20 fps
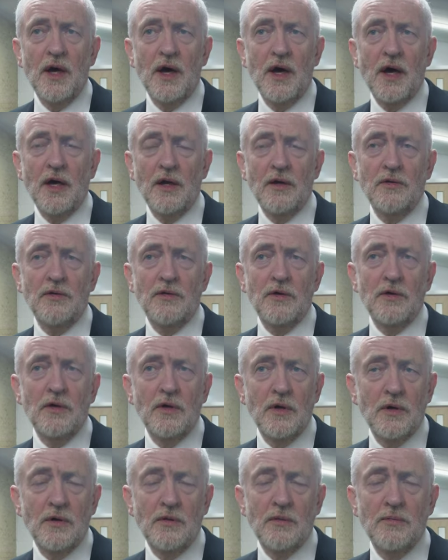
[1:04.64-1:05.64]

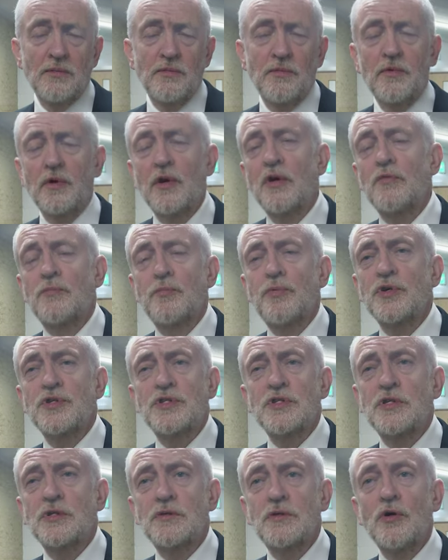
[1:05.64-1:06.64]
and a lot of
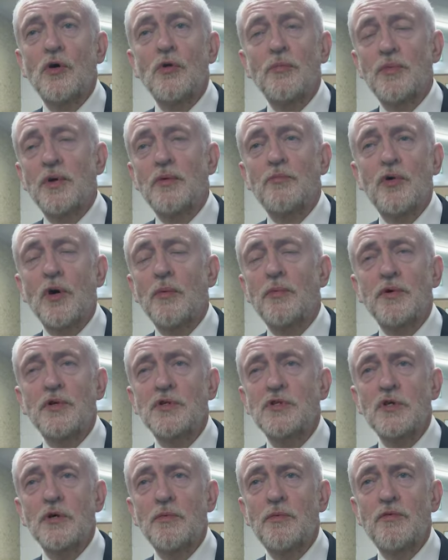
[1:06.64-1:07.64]
prisoners not being properly
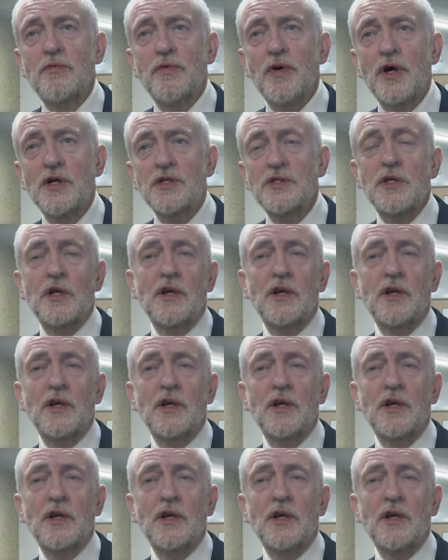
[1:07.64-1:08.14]
supervised,